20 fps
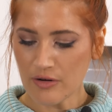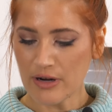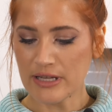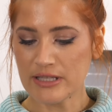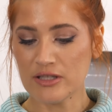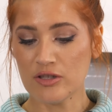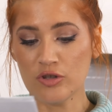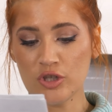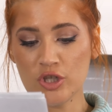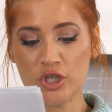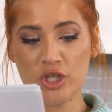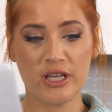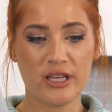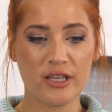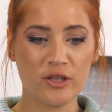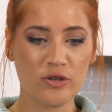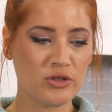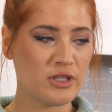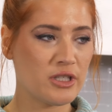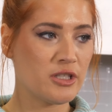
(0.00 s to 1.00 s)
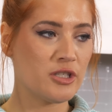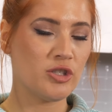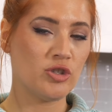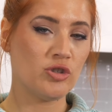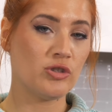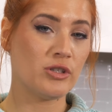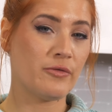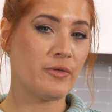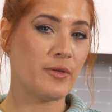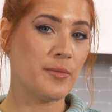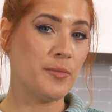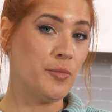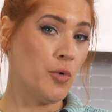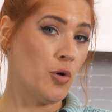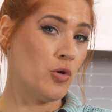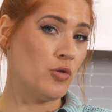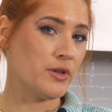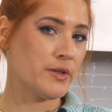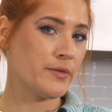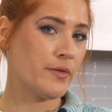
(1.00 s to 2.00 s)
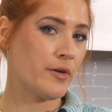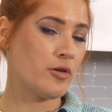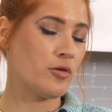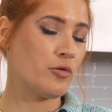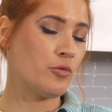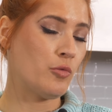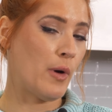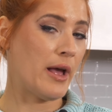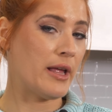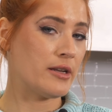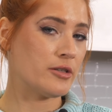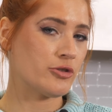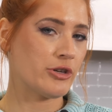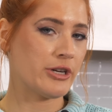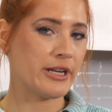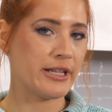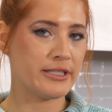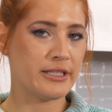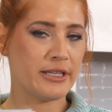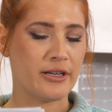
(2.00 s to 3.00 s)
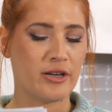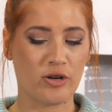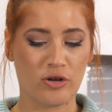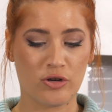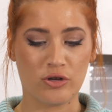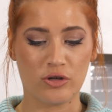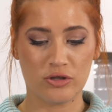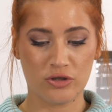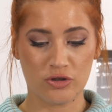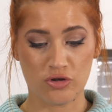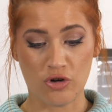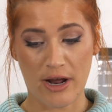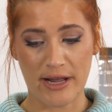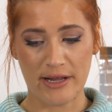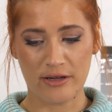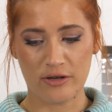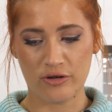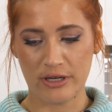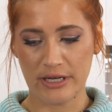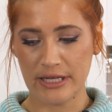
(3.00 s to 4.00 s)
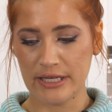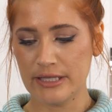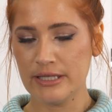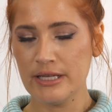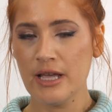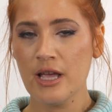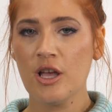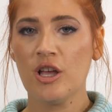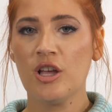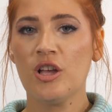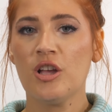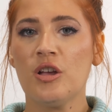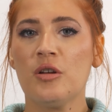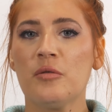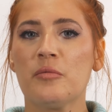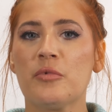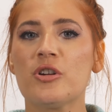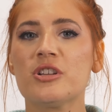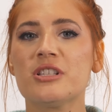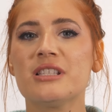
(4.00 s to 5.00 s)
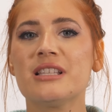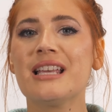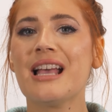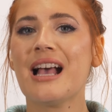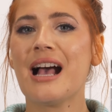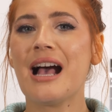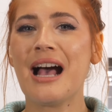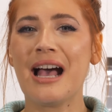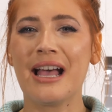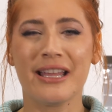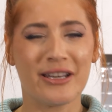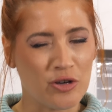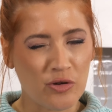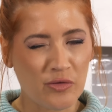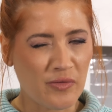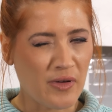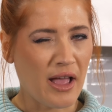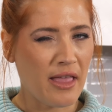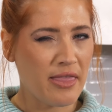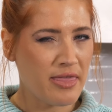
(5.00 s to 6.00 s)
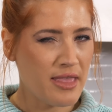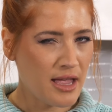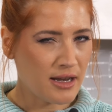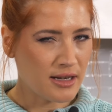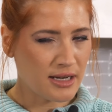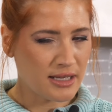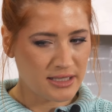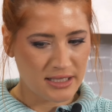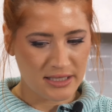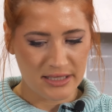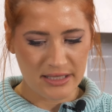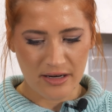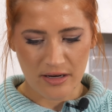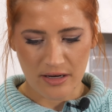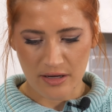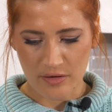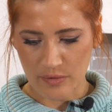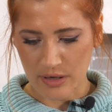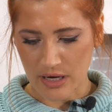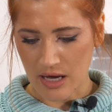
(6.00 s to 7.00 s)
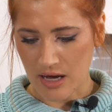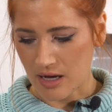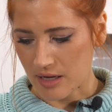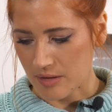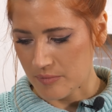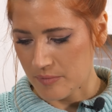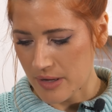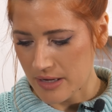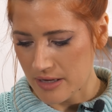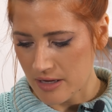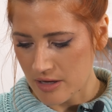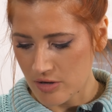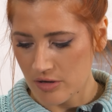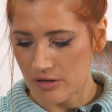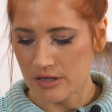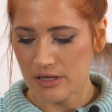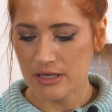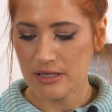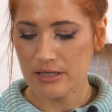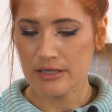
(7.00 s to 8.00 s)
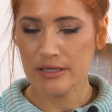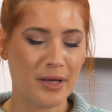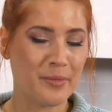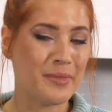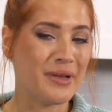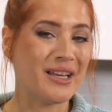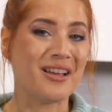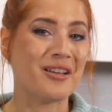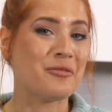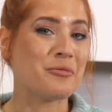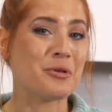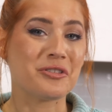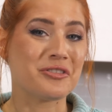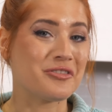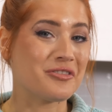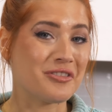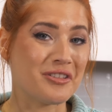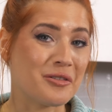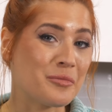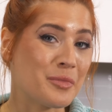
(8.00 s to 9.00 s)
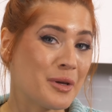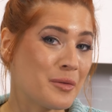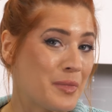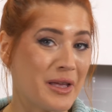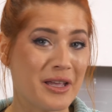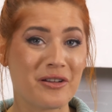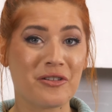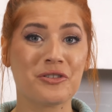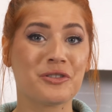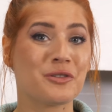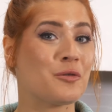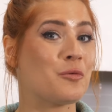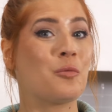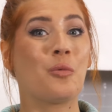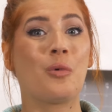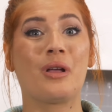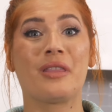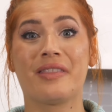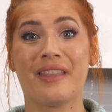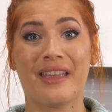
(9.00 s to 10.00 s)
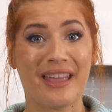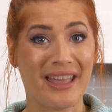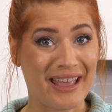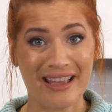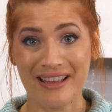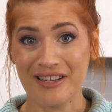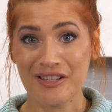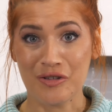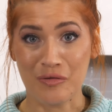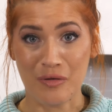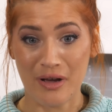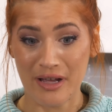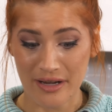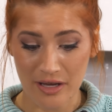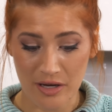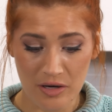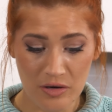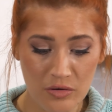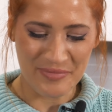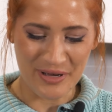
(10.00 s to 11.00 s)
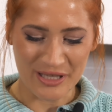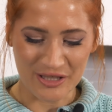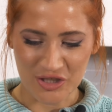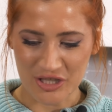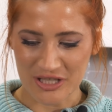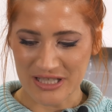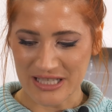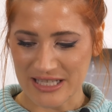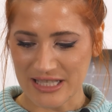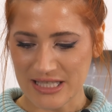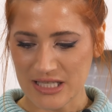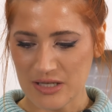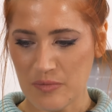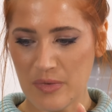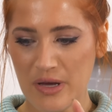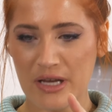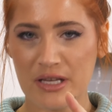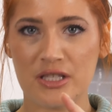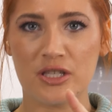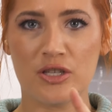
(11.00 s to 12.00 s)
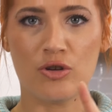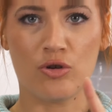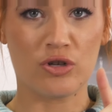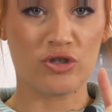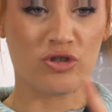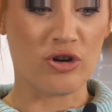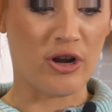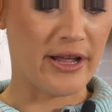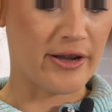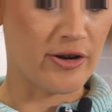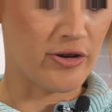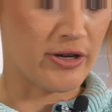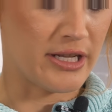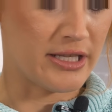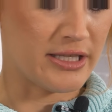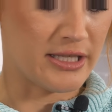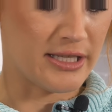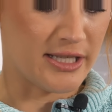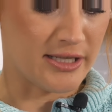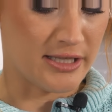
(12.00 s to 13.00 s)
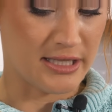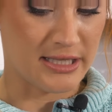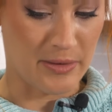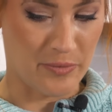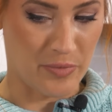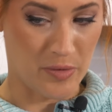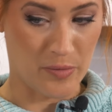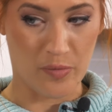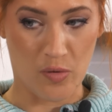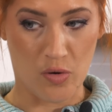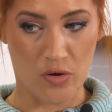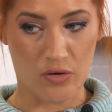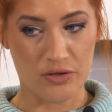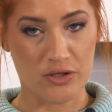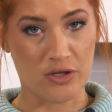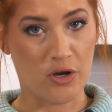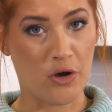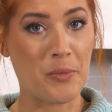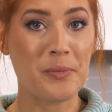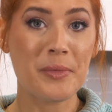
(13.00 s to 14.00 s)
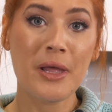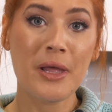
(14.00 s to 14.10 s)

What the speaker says: right, so she uses 2 different bowls for her wet ingredients and her dry ingredients. Personally, I don't find that necessary when I'm baking cookies. I mean, I'm also not a big baker, so what the heck do I know? But she says to mix your dry ingredients into a separate bowl. So